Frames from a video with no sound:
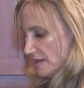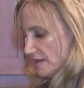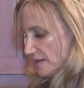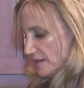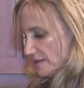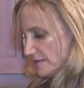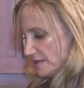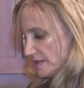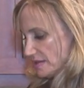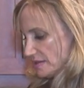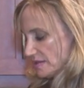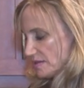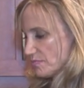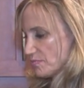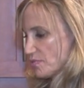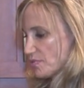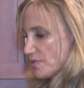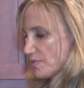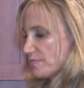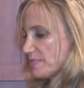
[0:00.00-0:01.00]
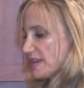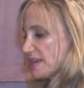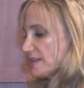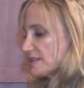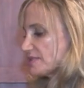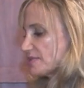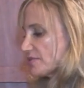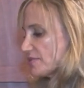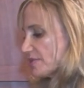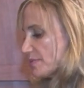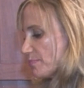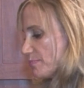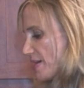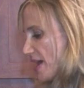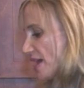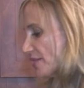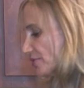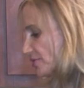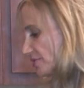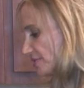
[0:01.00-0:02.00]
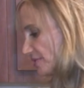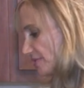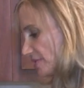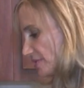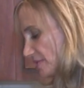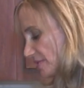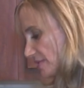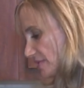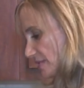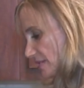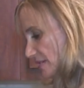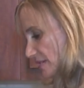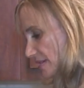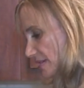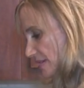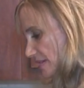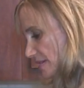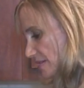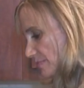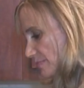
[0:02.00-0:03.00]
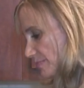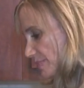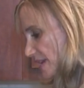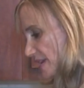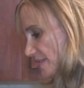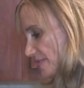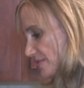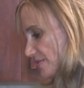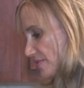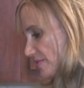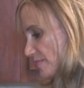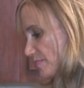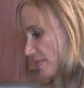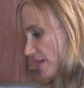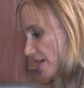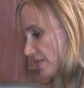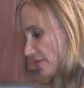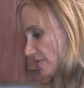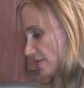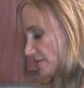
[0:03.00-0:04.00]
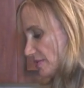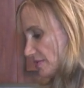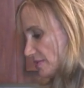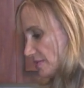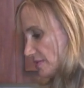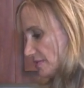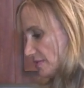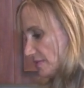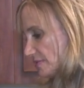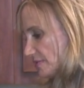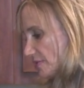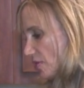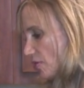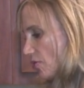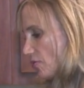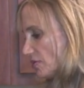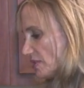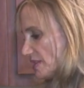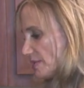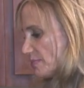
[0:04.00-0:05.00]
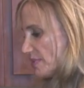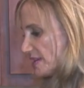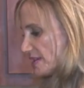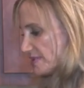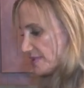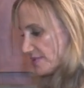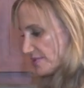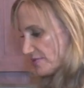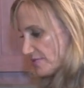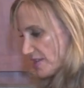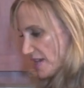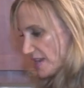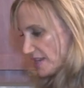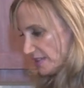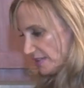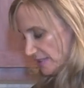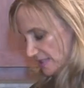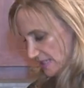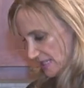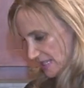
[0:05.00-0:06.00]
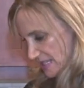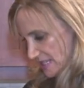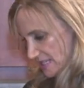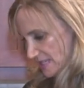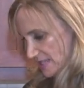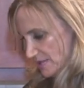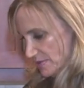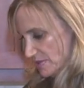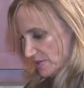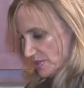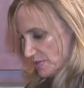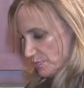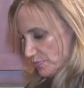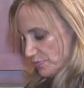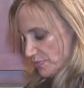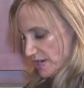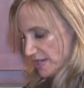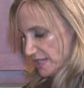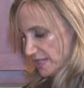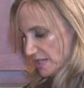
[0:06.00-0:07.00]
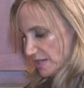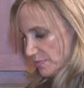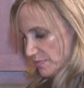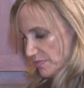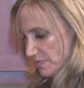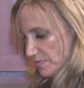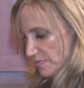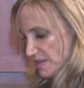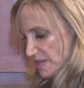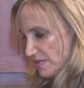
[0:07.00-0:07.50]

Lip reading: I think the more basil, the better. Basil, the better. Holy basil, right? Just break it up with my